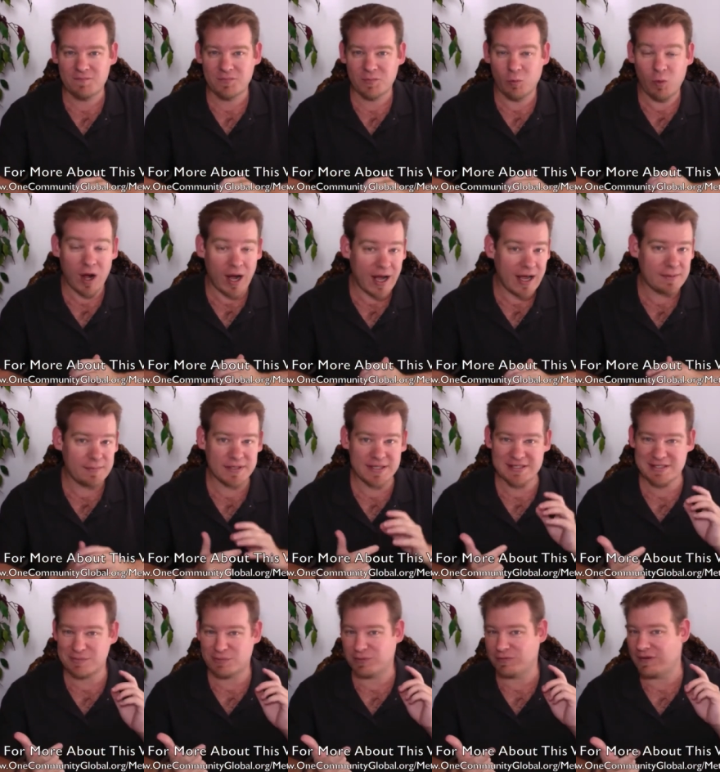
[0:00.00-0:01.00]
Why?
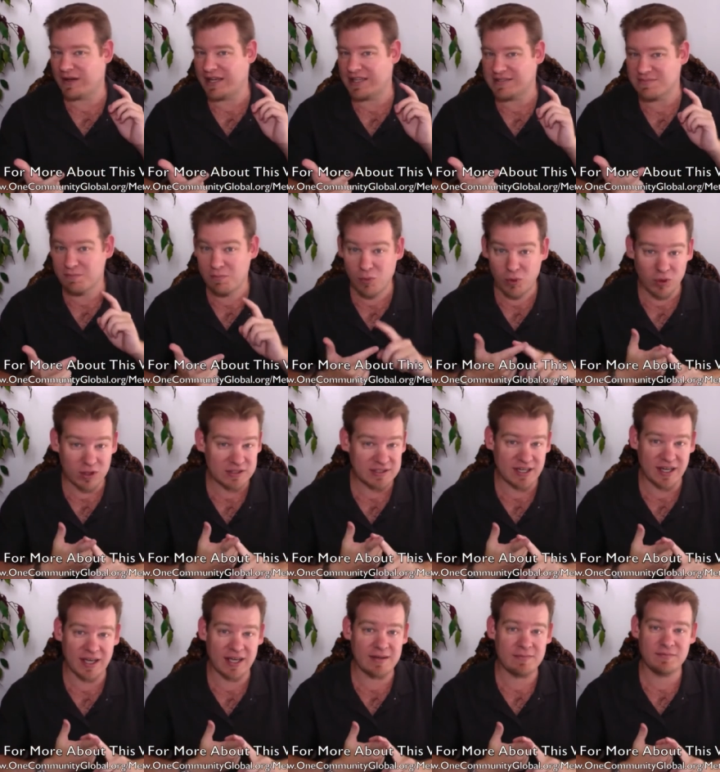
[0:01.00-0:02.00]
Because it provides more
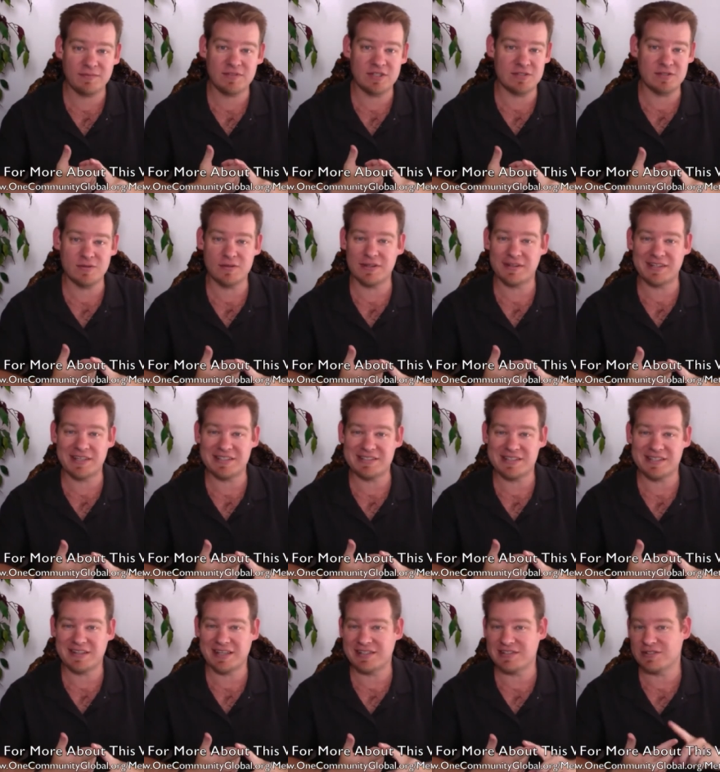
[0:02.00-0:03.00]
time to do the things
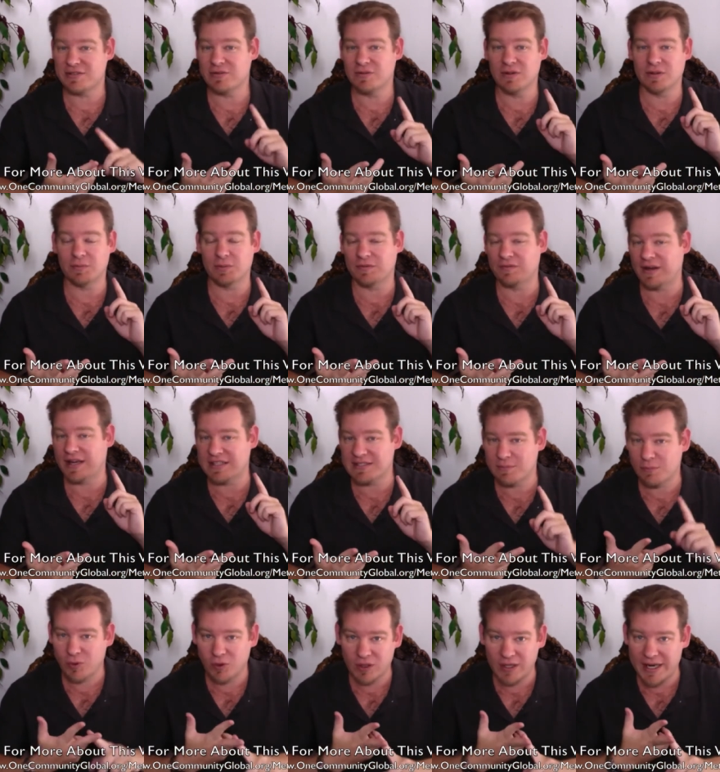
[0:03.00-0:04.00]
that they do. It provides
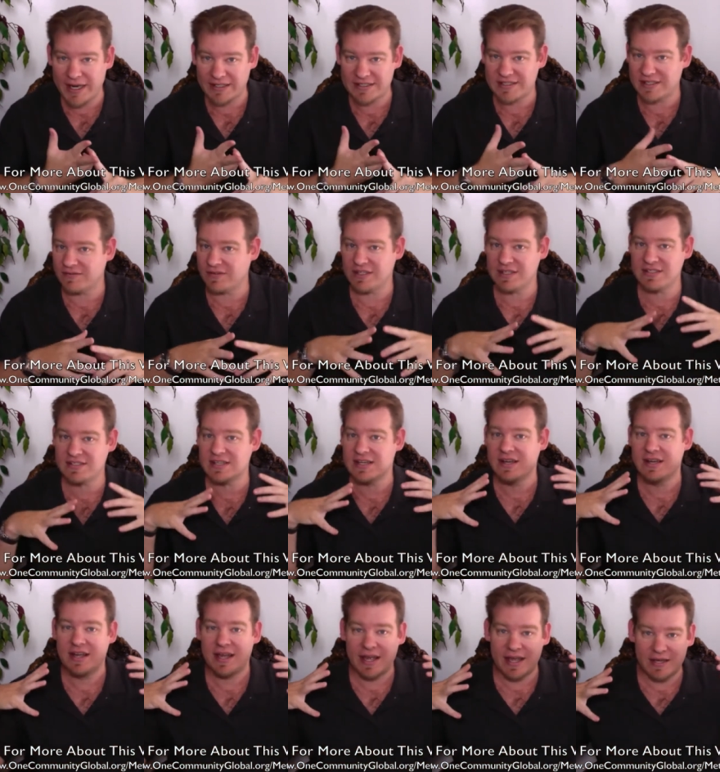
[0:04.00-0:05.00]
more activities
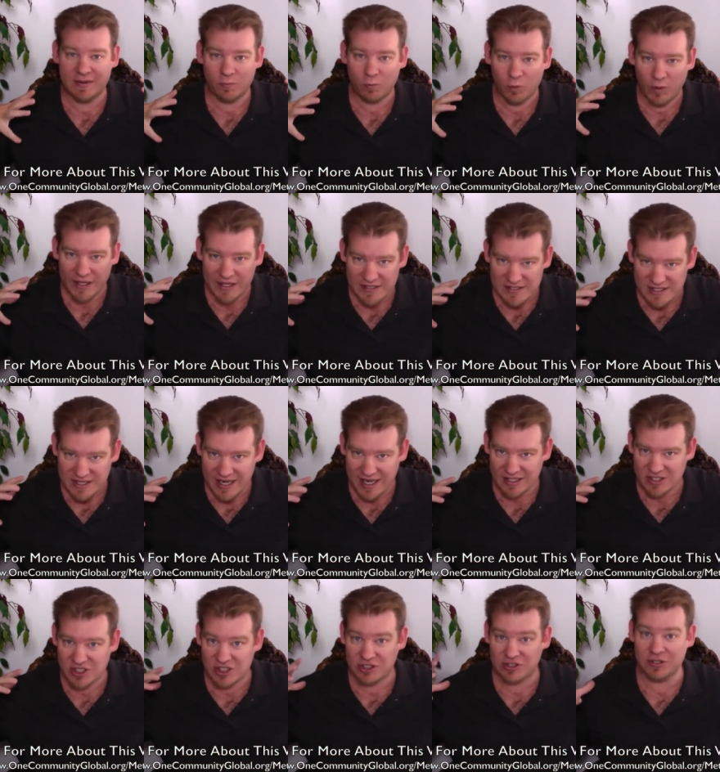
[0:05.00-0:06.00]
and ways to
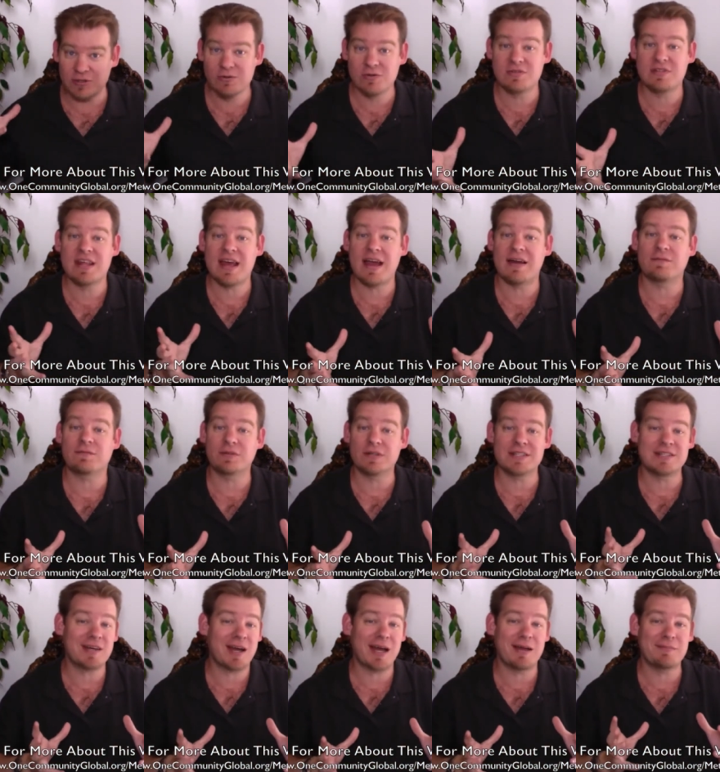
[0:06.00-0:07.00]
actually use that free
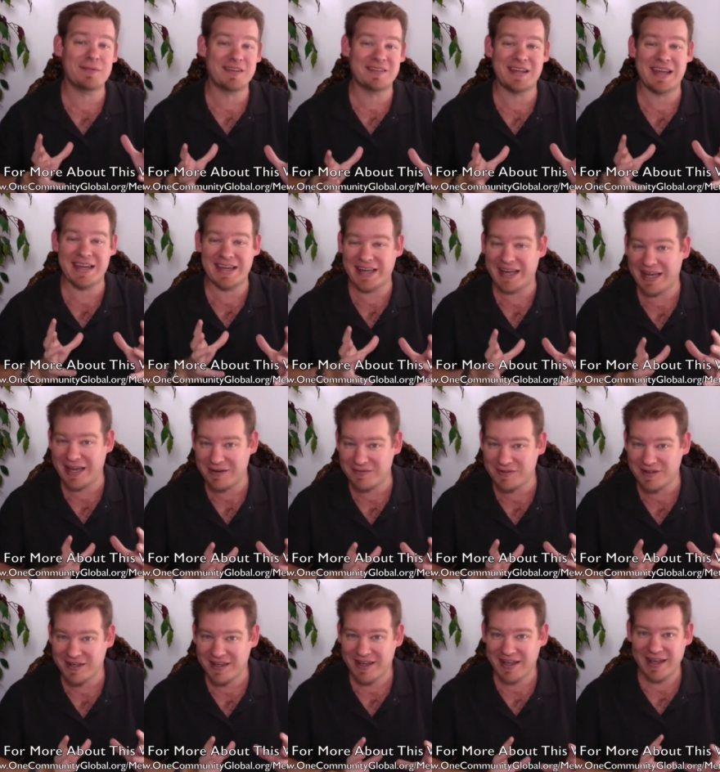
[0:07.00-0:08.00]
time that they have,
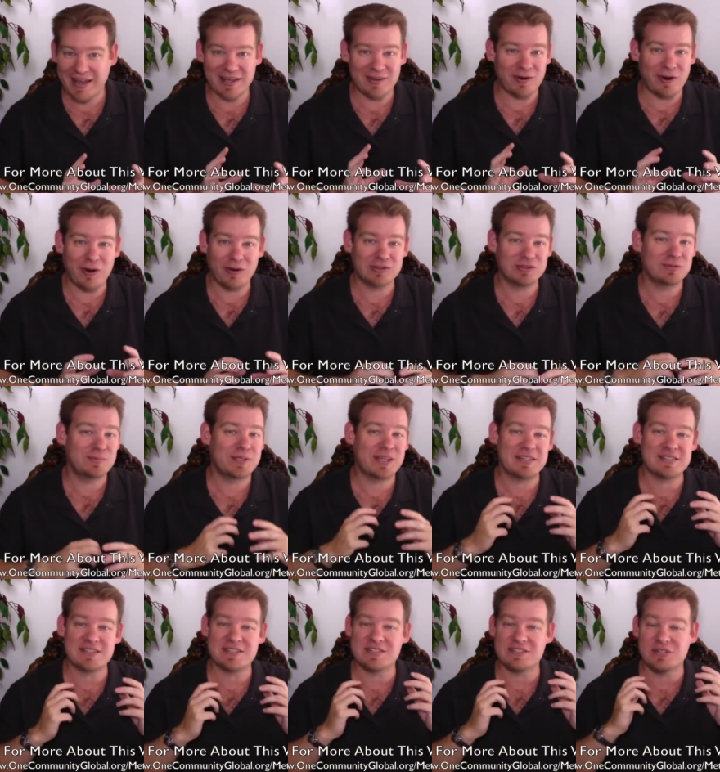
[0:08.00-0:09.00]
and also
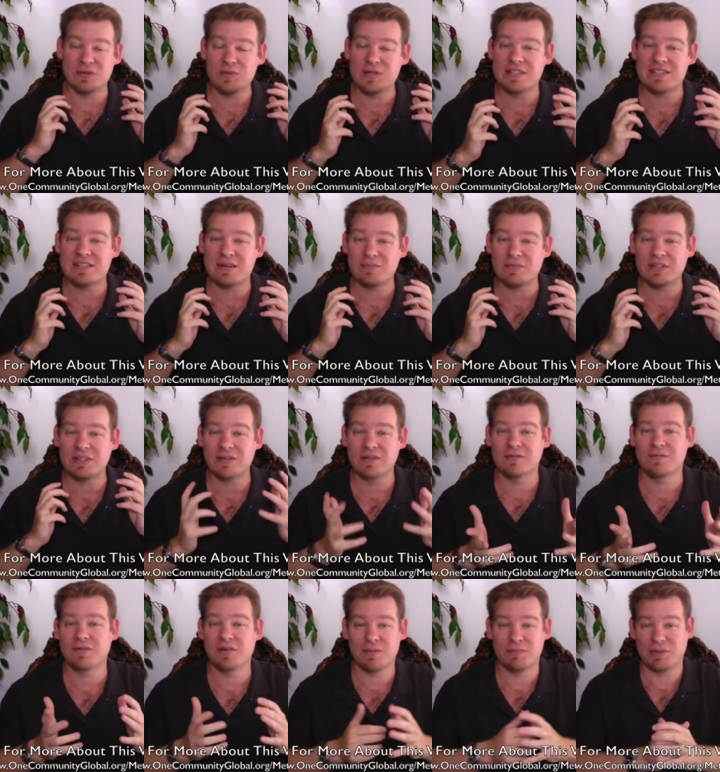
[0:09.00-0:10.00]
because it's doing something
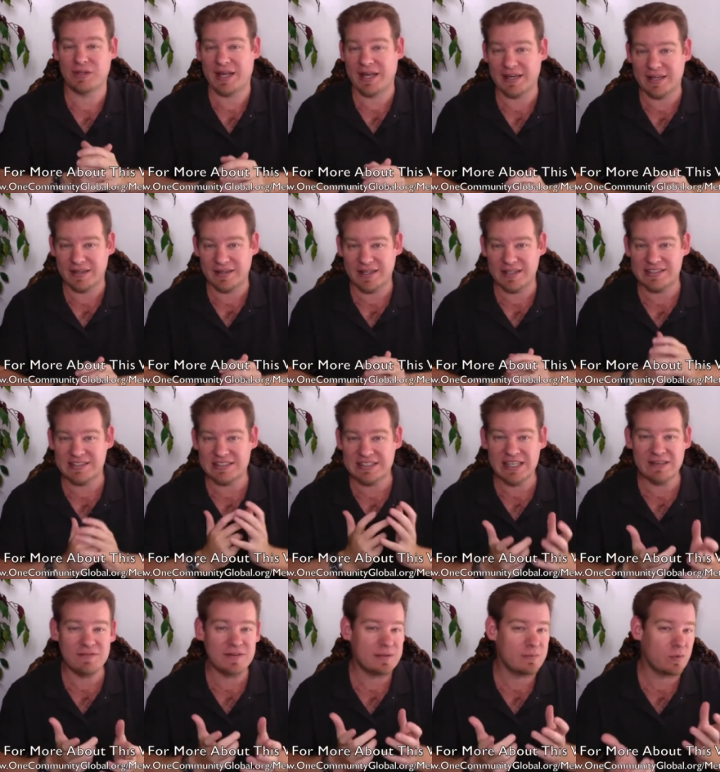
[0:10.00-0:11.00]
good for the planet. It's
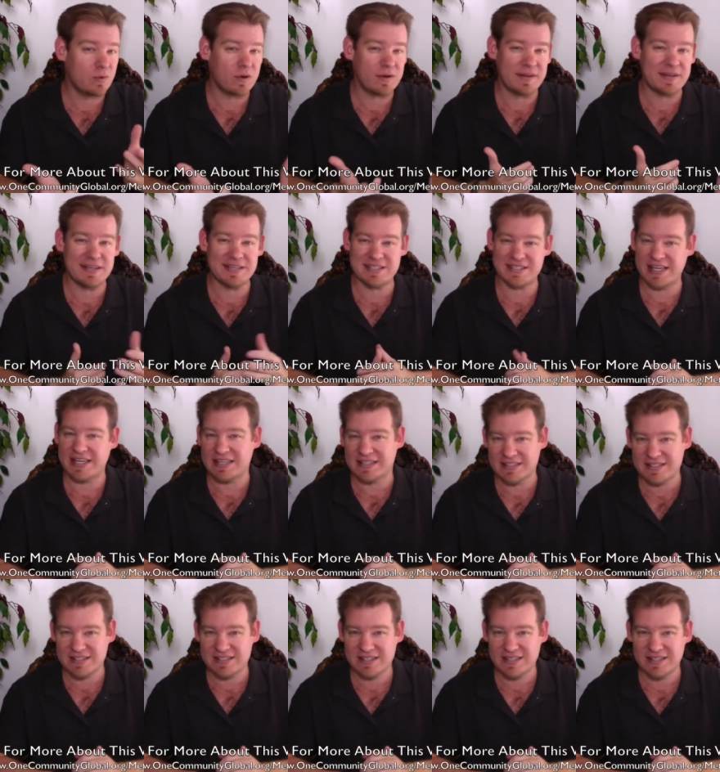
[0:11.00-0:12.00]
giving more than it
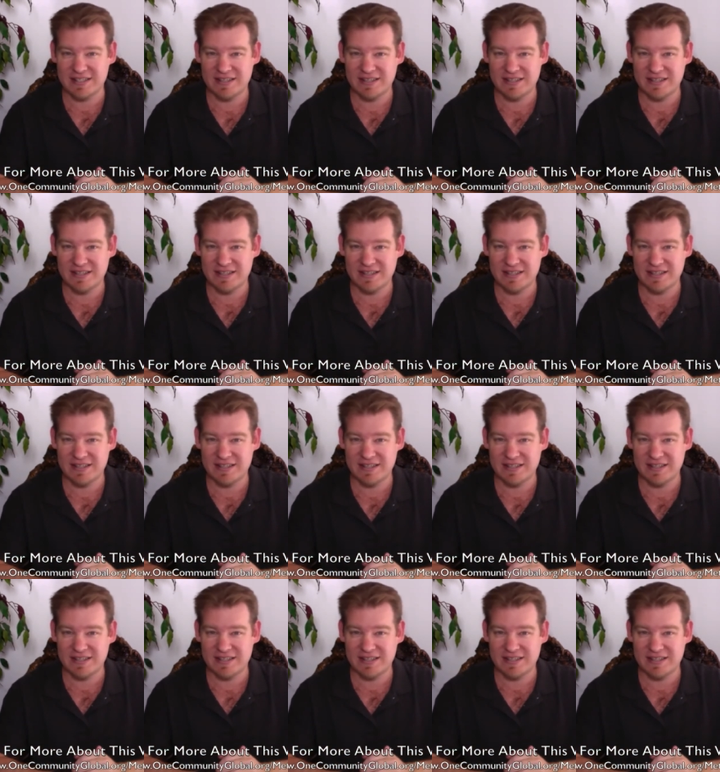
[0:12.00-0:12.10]
takes.